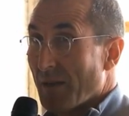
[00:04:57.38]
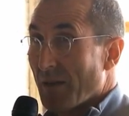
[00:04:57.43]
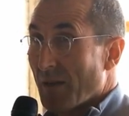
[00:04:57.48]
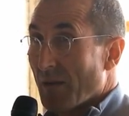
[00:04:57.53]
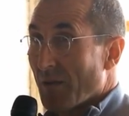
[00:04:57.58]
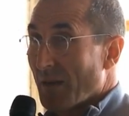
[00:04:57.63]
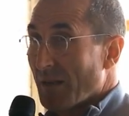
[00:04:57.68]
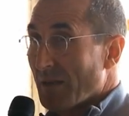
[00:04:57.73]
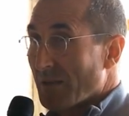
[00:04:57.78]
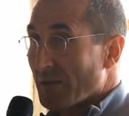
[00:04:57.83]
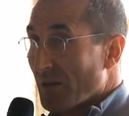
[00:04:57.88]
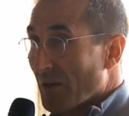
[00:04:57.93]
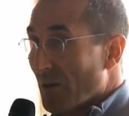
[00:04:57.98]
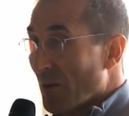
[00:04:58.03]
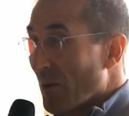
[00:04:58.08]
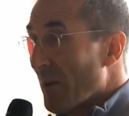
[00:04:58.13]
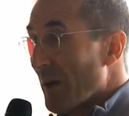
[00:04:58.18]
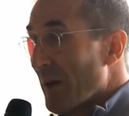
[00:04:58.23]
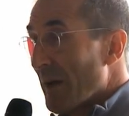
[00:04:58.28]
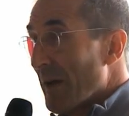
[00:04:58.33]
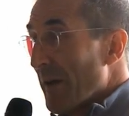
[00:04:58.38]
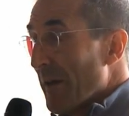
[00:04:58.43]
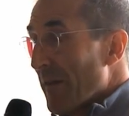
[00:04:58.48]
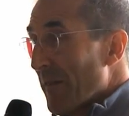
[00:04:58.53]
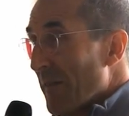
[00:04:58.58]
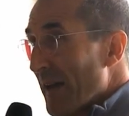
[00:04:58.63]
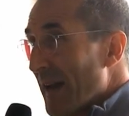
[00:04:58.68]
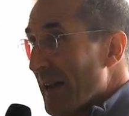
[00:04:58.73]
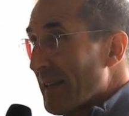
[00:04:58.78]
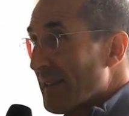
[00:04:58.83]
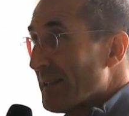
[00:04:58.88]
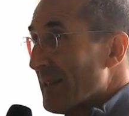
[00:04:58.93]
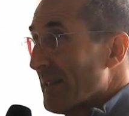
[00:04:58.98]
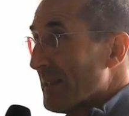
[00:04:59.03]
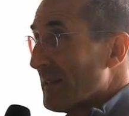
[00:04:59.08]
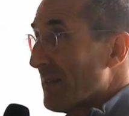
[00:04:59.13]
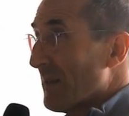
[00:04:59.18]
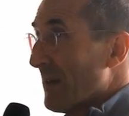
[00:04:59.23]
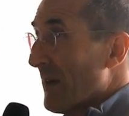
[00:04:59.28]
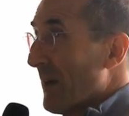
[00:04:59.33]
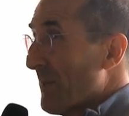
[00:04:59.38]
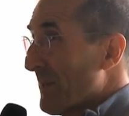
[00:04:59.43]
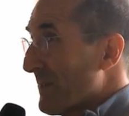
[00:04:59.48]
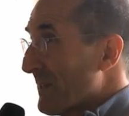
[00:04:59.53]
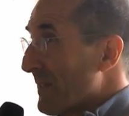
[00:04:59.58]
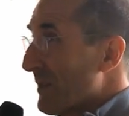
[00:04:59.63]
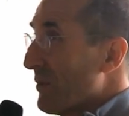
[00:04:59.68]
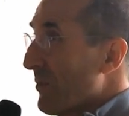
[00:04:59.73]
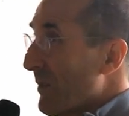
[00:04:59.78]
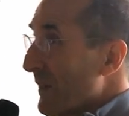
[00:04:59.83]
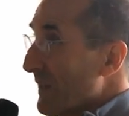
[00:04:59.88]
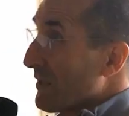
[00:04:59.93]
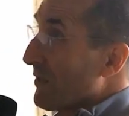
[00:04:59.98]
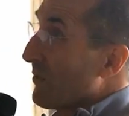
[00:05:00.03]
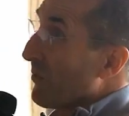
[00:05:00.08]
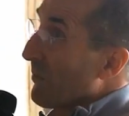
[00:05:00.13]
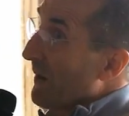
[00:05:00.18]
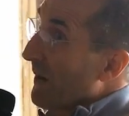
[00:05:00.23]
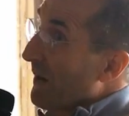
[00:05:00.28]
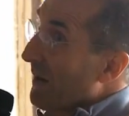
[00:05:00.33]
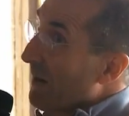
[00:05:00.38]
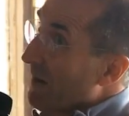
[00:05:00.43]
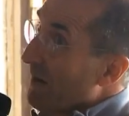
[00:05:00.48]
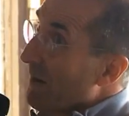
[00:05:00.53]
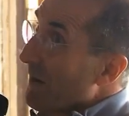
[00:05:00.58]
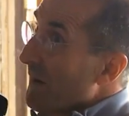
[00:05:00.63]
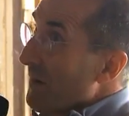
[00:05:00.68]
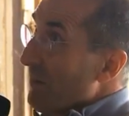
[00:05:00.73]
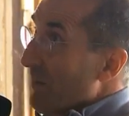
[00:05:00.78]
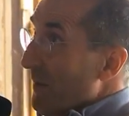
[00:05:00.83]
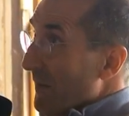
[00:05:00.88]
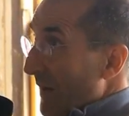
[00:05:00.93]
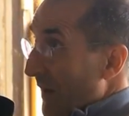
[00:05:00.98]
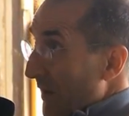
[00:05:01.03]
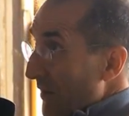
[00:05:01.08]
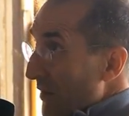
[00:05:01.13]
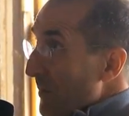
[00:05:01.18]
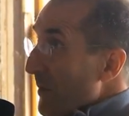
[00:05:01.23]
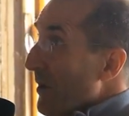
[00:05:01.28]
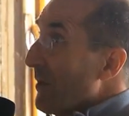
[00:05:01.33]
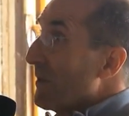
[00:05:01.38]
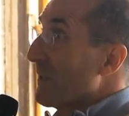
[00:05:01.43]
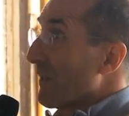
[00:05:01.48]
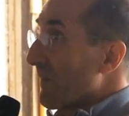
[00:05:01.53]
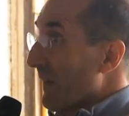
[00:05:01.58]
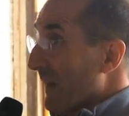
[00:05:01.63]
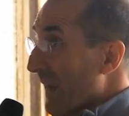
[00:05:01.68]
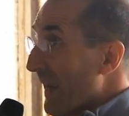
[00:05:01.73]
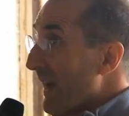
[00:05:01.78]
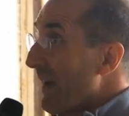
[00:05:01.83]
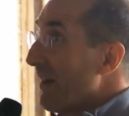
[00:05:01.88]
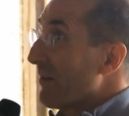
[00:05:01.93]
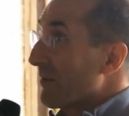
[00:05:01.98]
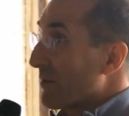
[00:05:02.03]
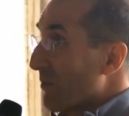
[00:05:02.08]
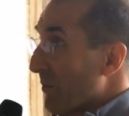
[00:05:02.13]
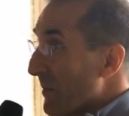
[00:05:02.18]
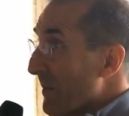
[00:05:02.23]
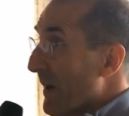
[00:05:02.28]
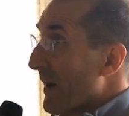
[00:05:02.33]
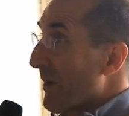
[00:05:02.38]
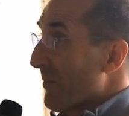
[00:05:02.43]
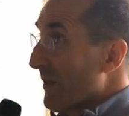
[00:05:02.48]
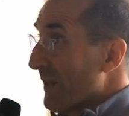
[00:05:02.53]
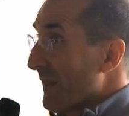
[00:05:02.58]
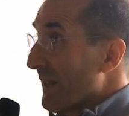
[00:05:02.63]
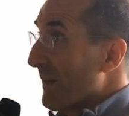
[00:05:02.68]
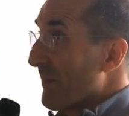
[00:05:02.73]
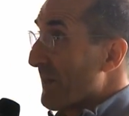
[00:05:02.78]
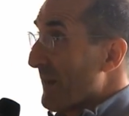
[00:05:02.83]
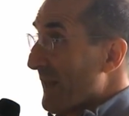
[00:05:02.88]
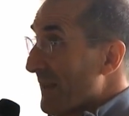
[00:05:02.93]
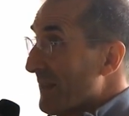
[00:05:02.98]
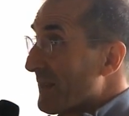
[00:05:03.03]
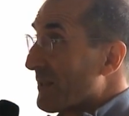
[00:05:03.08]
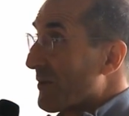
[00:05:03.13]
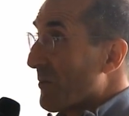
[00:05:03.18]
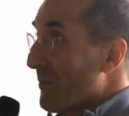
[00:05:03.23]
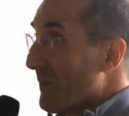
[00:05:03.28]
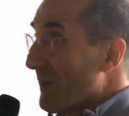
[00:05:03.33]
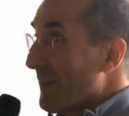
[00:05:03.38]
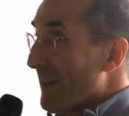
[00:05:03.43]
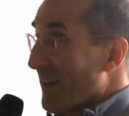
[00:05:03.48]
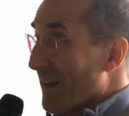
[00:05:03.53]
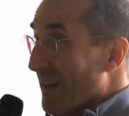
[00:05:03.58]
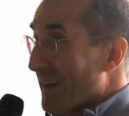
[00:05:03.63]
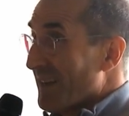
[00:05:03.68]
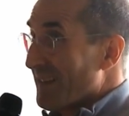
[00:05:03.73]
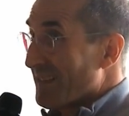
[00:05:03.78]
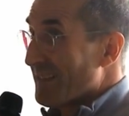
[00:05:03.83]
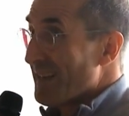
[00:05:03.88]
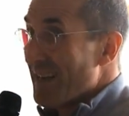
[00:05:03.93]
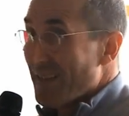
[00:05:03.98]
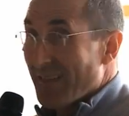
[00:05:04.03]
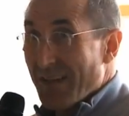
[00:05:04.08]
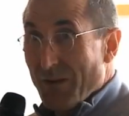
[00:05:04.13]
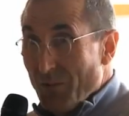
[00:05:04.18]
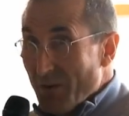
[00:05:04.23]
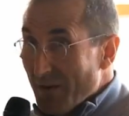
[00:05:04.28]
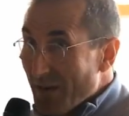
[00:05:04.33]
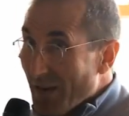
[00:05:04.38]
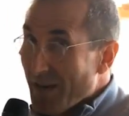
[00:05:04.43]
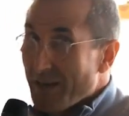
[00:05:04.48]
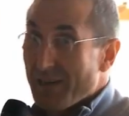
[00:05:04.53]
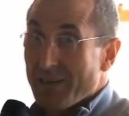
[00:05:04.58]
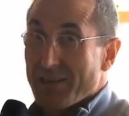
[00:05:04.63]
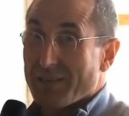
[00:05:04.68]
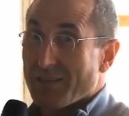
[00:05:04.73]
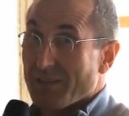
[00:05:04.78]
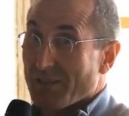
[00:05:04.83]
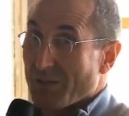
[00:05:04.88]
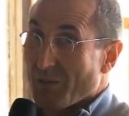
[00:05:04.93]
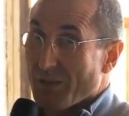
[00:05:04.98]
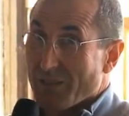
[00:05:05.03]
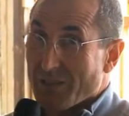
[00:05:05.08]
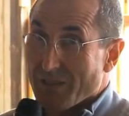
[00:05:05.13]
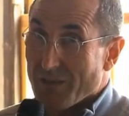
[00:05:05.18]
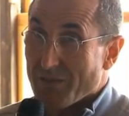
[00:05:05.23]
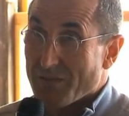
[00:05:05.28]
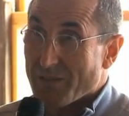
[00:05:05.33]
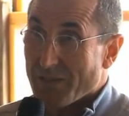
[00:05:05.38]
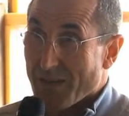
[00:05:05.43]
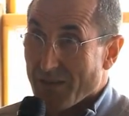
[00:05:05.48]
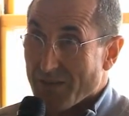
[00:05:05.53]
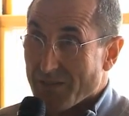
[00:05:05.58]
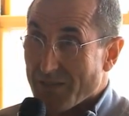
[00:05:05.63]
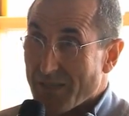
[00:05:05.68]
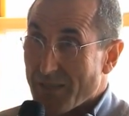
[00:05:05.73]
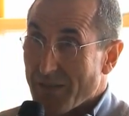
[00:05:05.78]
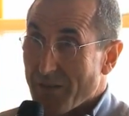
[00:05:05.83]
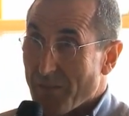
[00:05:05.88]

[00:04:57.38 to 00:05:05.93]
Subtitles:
right? So that sets up a situation where, with other modes of account, we might really begin to realize that we're not in a situation of scarcity,